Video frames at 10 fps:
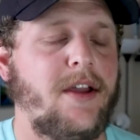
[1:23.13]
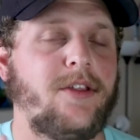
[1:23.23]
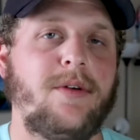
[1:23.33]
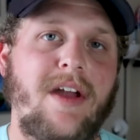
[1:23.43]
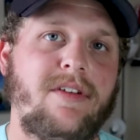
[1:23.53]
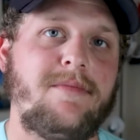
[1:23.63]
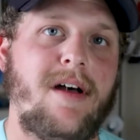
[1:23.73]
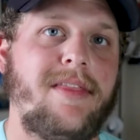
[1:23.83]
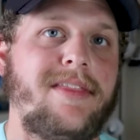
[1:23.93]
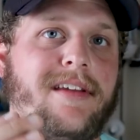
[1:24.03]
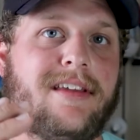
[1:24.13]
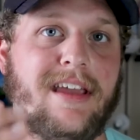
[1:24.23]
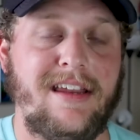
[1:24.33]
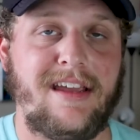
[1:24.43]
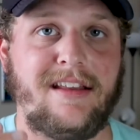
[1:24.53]
So every month
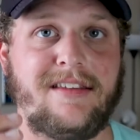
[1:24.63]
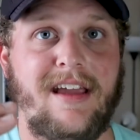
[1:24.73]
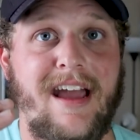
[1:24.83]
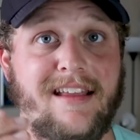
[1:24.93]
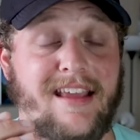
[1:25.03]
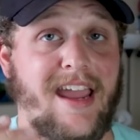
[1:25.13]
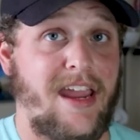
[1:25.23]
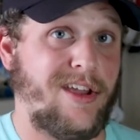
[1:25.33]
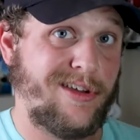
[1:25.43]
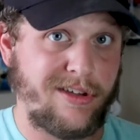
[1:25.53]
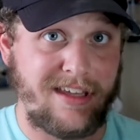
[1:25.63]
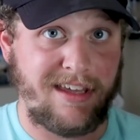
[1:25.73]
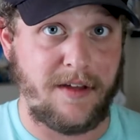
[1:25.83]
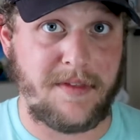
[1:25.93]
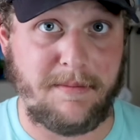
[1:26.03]
Gideon's has a cookie
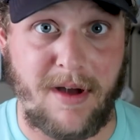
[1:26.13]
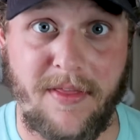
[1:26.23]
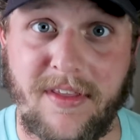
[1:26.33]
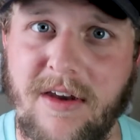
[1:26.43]
of the month,